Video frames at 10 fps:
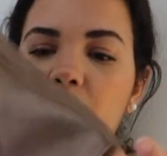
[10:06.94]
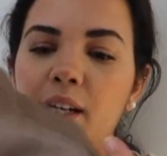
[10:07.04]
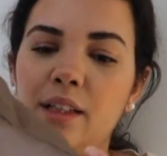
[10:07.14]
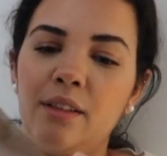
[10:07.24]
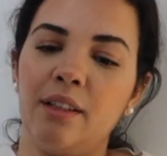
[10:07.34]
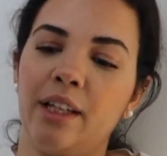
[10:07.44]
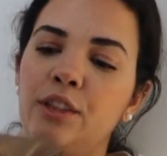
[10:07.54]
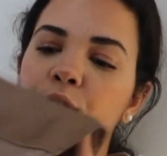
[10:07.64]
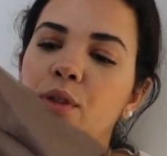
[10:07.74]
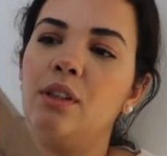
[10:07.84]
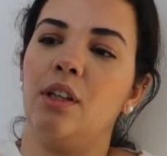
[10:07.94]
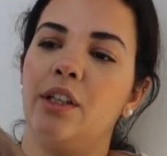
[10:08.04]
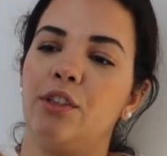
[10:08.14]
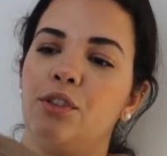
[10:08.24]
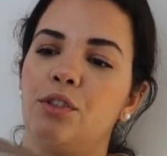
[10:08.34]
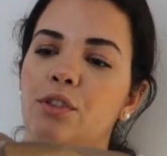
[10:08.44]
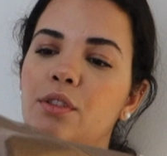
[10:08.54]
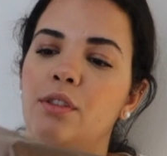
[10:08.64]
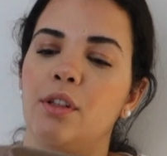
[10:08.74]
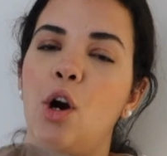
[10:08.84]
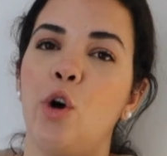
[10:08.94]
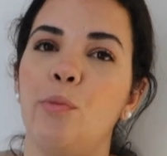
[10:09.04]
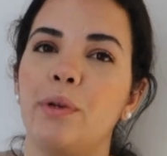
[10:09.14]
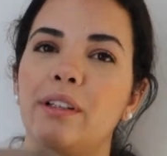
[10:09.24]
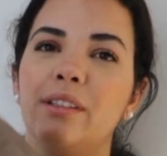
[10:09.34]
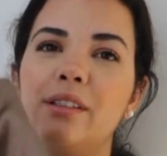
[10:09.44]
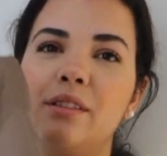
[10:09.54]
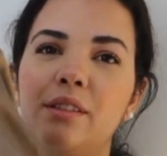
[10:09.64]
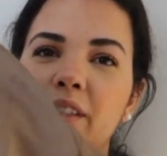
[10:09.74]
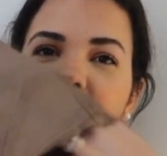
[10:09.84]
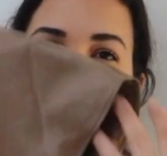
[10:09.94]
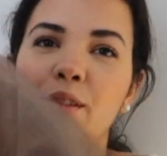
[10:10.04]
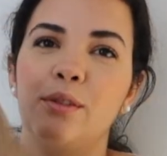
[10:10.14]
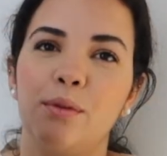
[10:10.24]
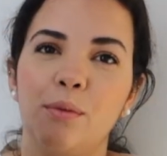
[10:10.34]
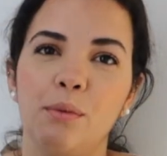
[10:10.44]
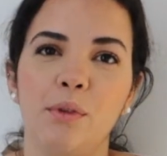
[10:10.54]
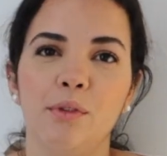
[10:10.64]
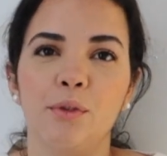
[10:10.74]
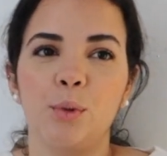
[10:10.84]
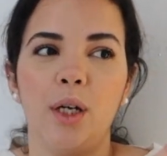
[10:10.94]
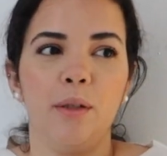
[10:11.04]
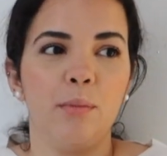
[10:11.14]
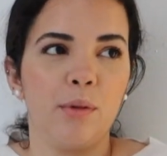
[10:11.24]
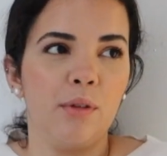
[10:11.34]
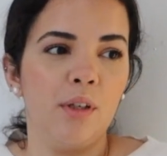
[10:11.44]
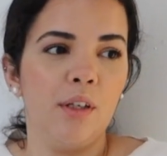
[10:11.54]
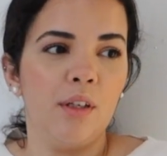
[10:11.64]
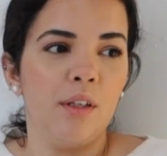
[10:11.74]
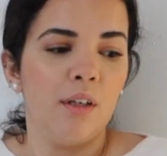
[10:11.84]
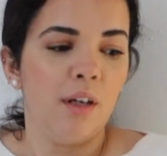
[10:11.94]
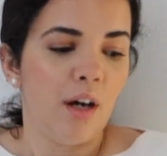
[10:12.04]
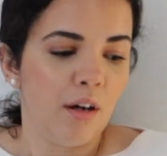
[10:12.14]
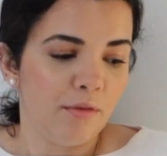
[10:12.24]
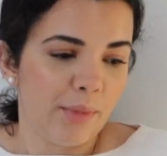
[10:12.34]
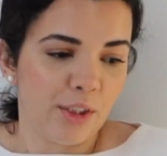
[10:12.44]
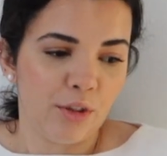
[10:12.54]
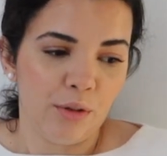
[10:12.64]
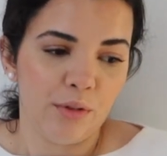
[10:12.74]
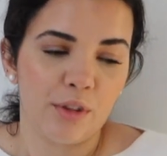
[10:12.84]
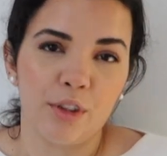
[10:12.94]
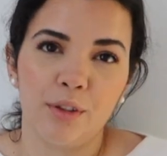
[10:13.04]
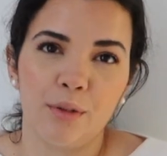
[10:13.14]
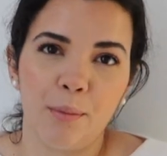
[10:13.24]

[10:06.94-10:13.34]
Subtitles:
I got the extra large, hoping that this will drape off my shoulders